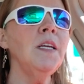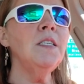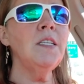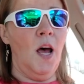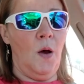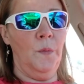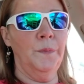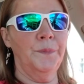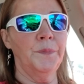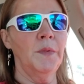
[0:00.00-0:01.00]
So,
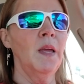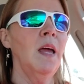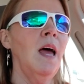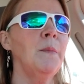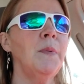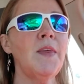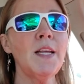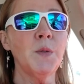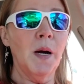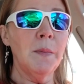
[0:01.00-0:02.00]
but
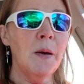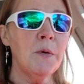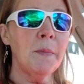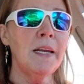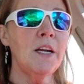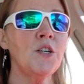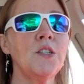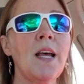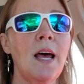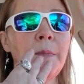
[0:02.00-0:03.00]
that's where I'm at with my
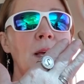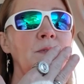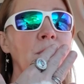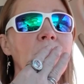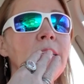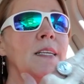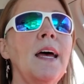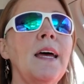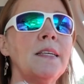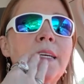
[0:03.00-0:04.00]
dentures. Um, as for these,
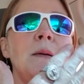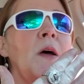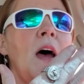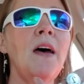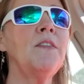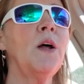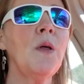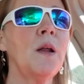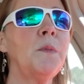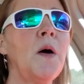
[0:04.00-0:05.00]
like I said, I'm not having a whole
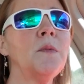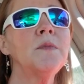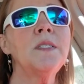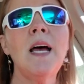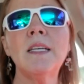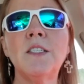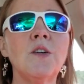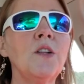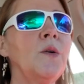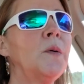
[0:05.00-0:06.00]
lot of problems. Yeah, I still
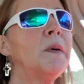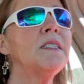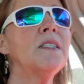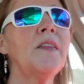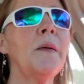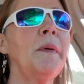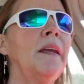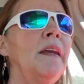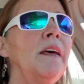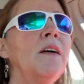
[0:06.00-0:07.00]
glue them in. It's not that big
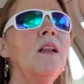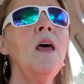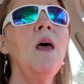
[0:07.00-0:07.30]
a deal.